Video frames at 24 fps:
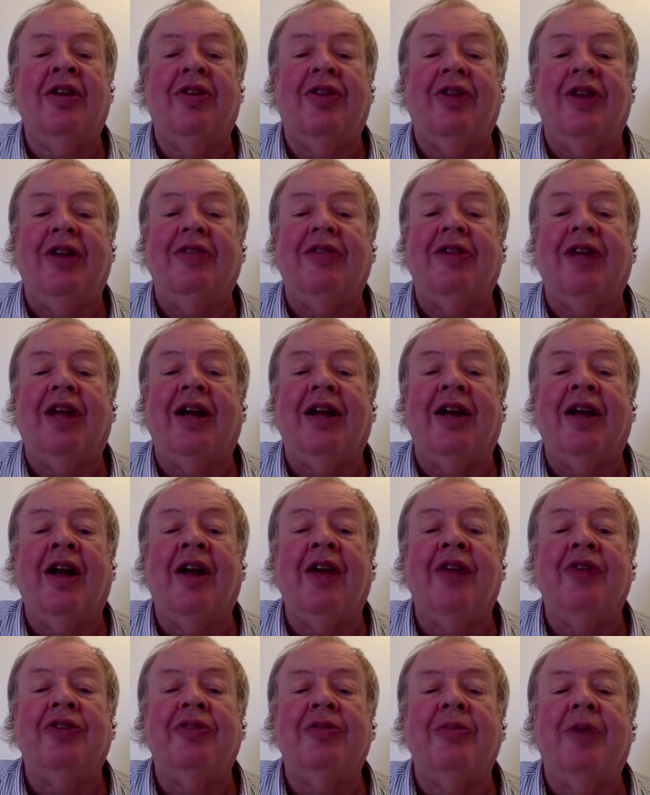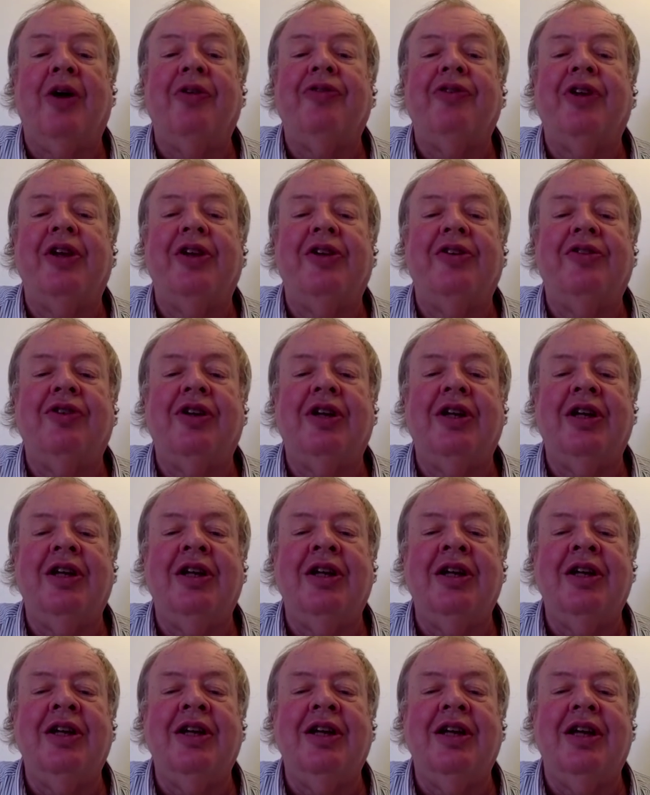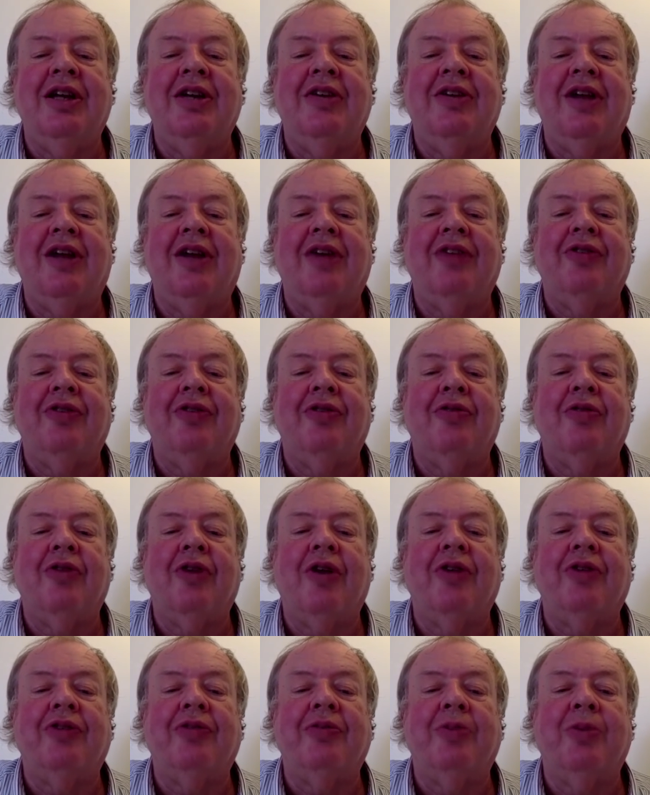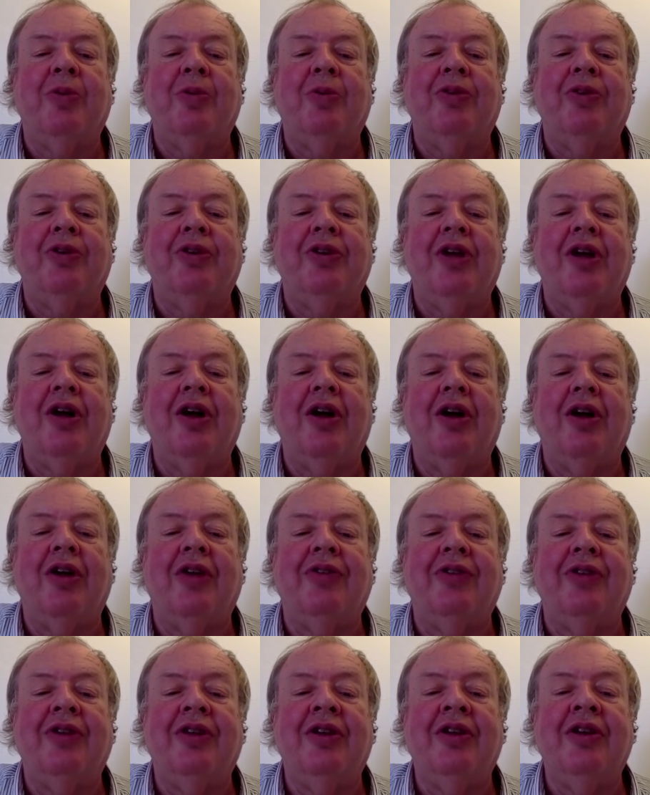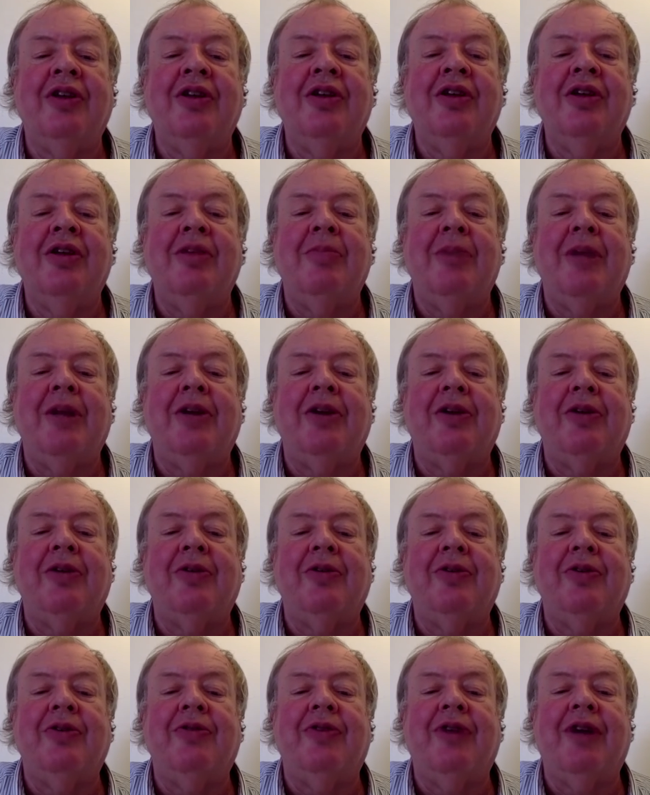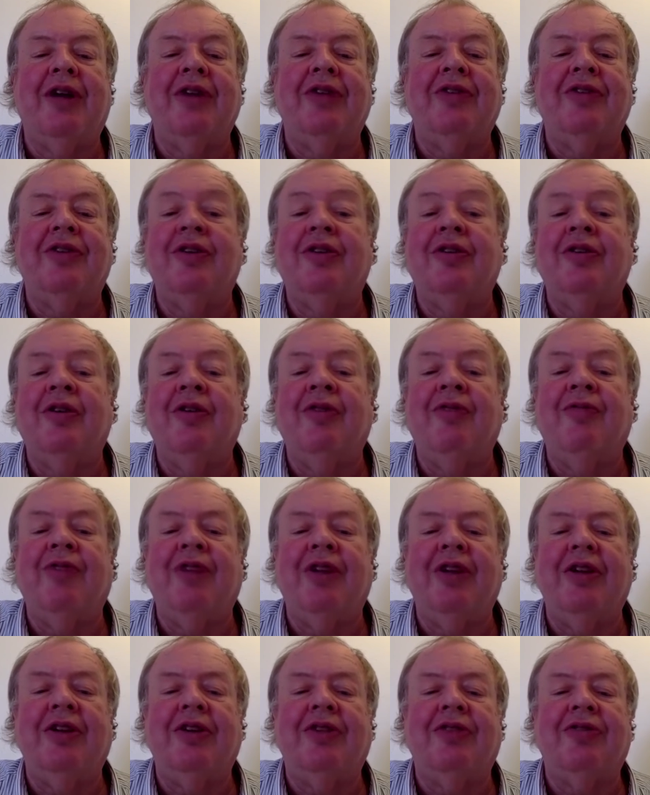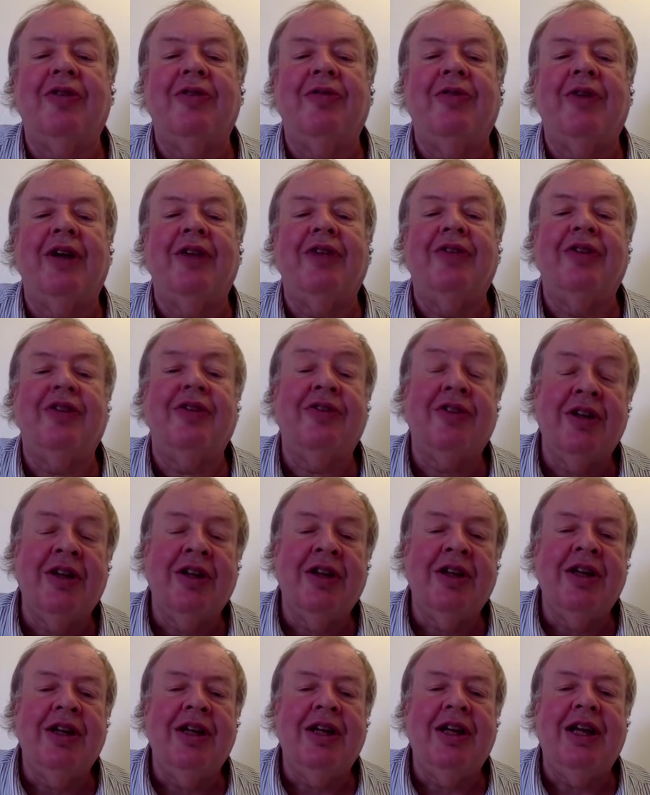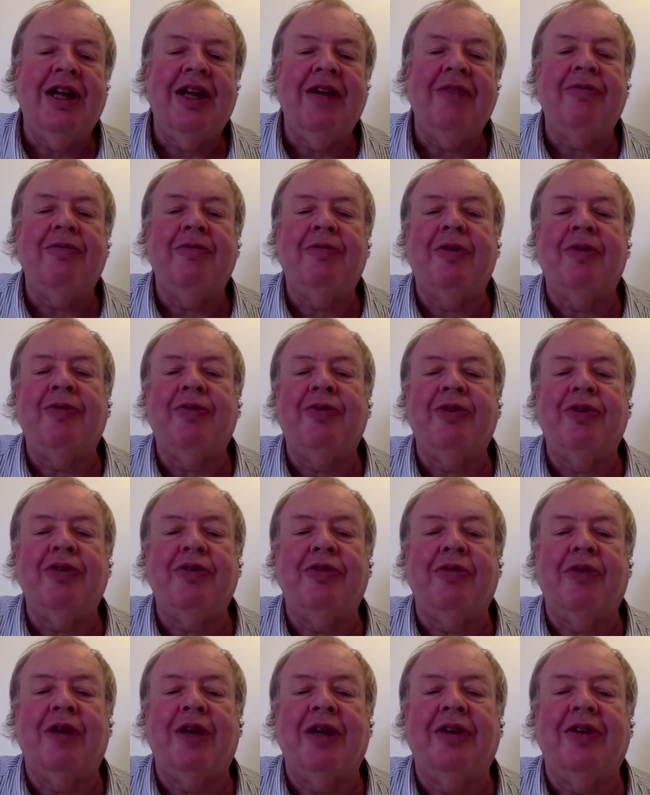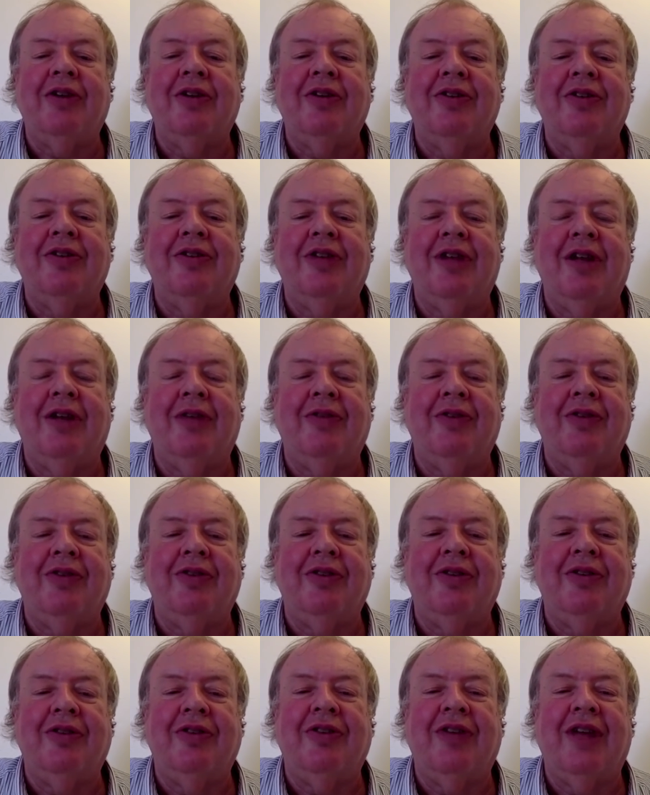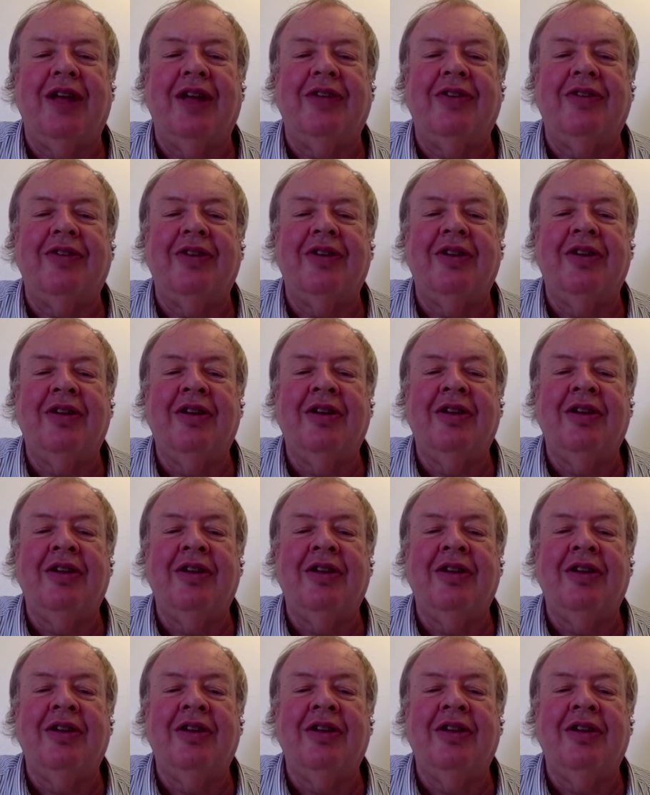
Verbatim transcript: Things like smart energy, intelligent transport and cars, medical devices, fitness devices, even refrigerators and television sets.